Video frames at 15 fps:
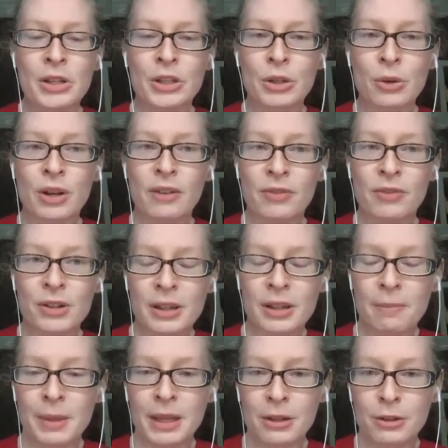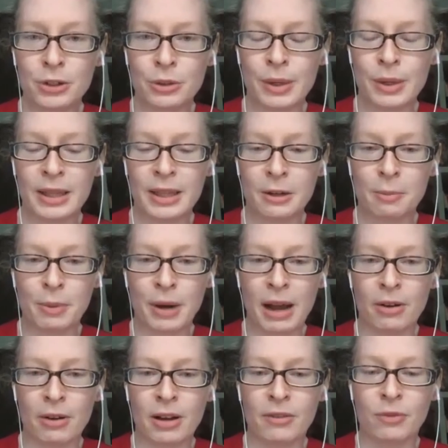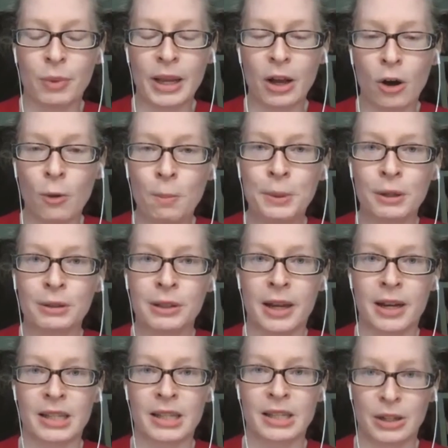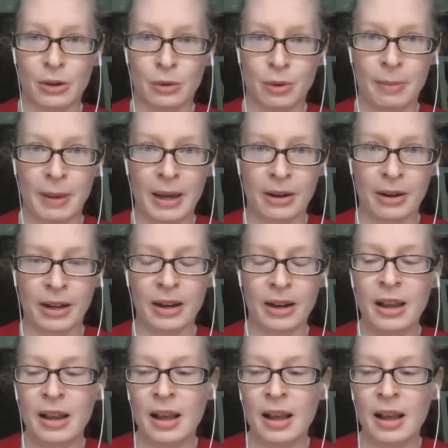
So if there's something you're doing that you're proud of, we hope you'll let us know about it.